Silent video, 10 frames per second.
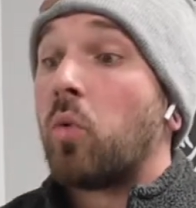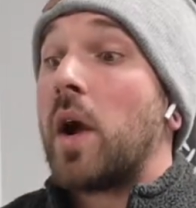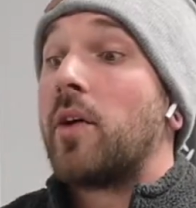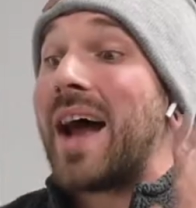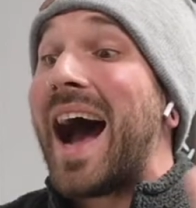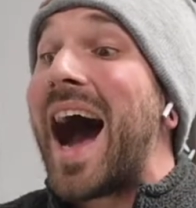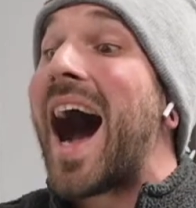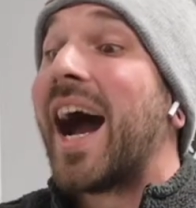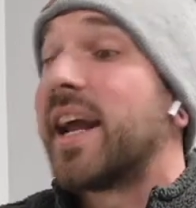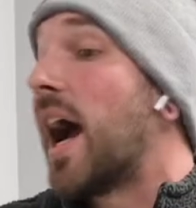around
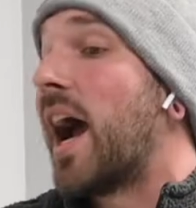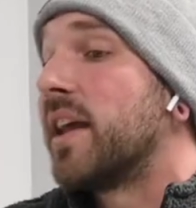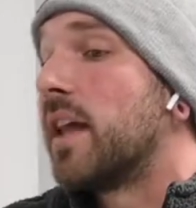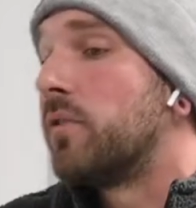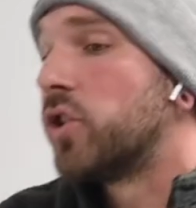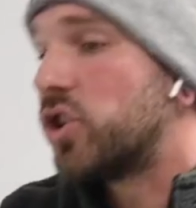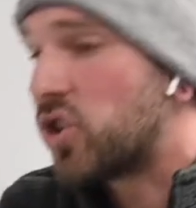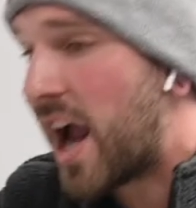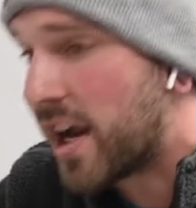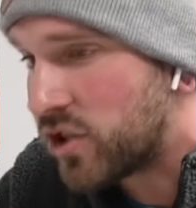high level
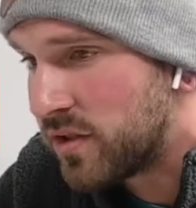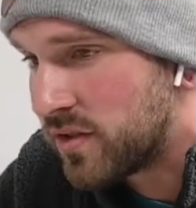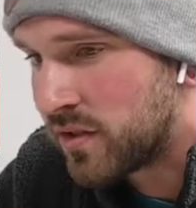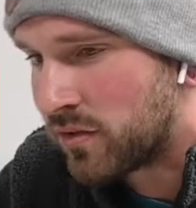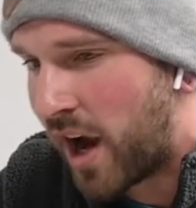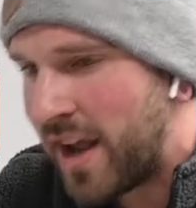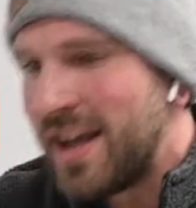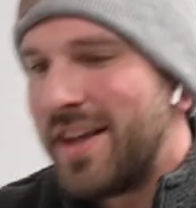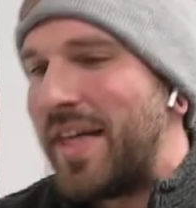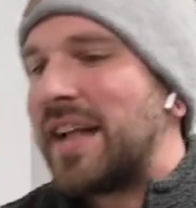distractions, right?
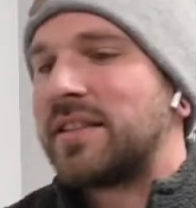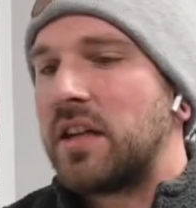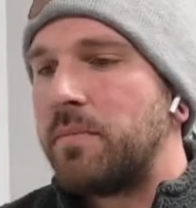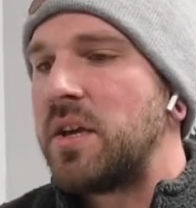That's kind